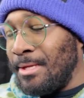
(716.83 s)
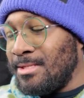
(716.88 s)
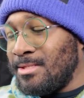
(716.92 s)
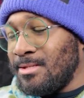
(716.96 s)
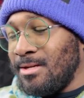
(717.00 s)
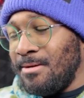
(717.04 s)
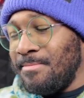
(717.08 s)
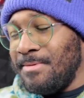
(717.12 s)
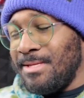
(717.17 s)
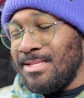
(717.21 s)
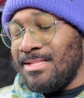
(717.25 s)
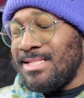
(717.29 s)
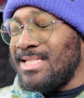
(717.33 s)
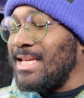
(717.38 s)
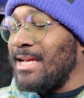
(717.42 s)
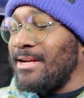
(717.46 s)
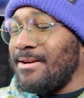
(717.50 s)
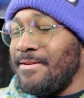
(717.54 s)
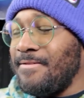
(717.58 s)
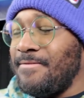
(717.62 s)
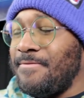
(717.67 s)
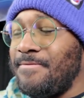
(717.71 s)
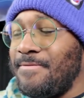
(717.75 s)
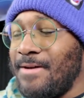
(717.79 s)
It's going to be the
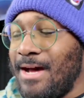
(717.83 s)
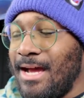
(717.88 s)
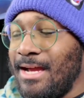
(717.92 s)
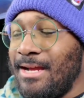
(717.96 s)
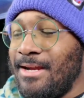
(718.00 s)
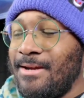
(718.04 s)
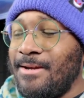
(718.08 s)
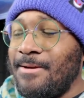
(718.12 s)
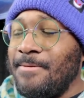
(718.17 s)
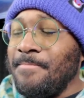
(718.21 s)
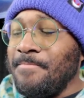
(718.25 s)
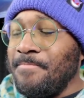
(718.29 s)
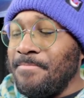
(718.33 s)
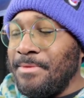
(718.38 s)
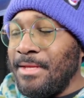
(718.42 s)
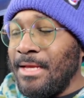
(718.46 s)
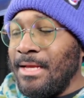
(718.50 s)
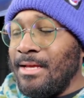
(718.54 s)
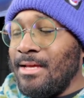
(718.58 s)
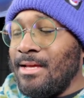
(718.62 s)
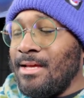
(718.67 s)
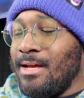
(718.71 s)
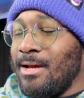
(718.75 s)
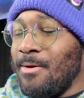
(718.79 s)
Sacred Fire.
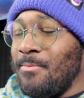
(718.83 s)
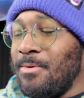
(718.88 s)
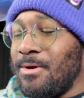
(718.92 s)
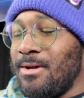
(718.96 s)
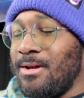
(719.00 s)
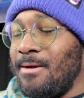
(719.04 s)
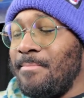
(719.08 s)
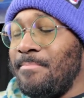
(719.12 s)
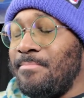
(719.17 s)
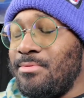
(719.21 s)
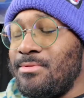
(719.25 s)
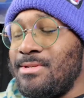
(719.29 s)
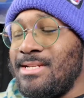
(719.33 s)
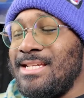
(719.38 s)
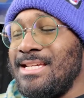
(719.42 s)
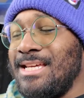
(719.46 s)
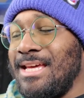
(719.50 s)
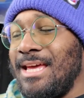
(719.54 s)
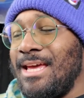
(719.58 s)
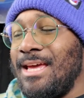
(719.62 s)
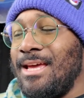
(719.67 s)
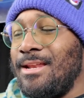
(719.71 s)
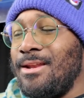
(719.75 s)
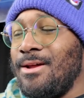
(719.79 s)
And we're going to
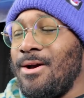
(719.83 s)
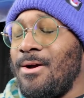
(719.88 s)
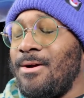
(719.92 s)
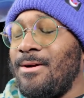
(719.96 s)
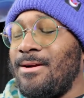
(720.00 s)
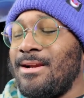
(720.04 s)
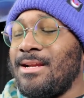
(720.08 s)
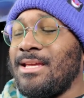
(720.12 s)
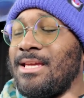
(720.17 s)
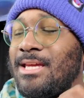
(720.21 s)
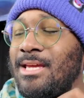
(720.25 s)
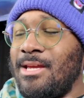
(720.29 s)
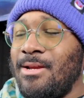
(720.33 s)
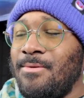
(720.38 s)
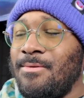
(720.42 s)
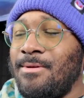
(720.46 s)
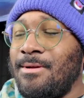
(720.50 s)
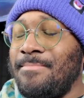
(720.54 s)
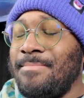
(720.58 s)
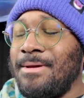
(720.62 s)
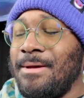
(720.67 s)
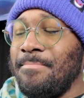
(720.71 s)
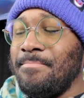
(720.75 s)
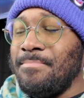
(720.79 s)
bring in our
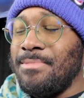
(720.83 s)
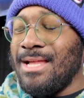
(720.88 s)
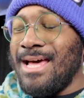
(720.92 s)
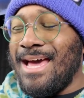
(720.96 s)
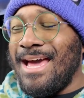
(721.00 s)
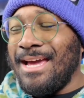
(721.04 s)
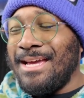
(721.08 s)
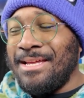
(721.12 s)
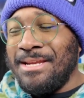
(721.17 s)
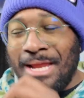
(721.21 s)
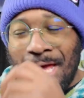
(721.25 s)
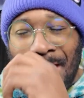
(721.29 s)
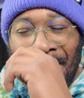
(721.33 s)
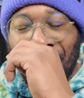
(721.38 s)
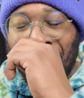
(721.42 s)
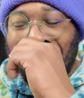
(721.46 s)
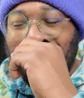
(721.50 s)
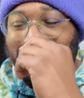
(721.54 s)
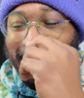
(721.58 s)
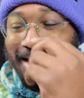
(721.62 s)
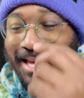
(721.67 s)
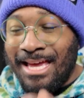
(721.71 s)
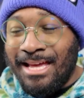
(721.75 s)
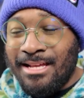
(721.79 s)
Kyurem Black. Now,
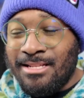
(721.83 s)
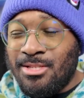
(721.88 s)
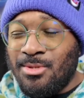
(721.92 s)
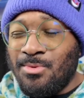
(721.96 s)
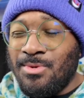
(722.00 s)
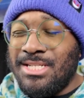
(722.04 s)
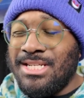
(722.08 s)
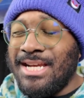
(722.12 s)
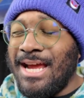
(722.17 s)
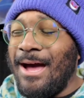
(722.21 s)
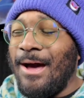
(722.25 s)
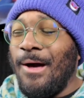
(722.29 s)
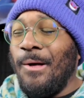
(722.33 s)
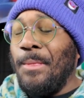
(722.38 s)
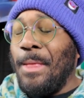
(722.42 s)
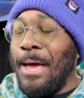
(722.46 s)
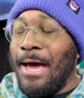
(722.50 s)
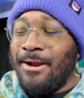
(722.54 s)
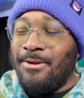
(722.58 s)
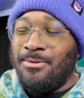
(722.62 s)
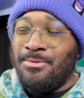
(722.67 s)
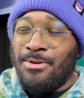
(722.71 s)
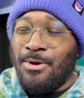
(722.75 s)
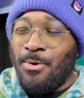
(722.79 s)
they can switch out.
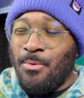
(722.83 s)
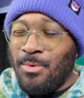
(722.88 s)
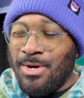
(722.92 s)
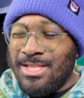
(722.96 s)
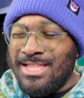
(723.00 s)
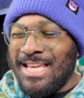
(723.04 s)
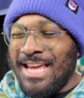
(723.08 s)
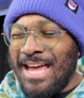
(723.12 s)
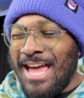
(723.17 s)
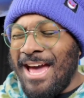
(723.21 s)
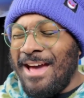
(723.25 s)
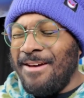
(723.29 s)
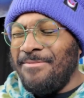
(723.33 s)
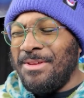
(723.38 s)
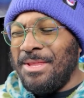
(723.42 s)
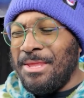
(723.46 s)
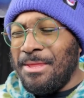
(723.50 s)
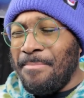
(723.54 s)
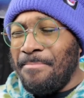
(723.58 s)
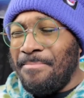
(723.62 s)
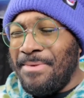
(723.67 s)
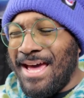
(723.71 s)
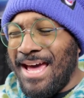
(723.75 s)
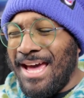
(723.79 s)
I don't know what they have
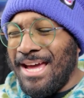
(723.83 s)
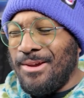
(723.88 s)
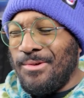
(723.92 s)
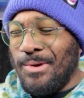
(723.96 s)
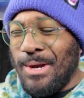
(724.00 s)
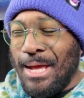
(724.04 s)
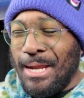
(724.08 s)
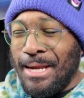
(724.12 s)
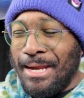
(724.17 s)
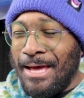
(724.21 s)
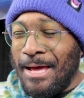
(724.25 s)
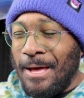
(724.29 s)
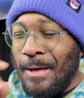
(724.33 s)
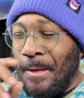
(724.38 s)
in the back right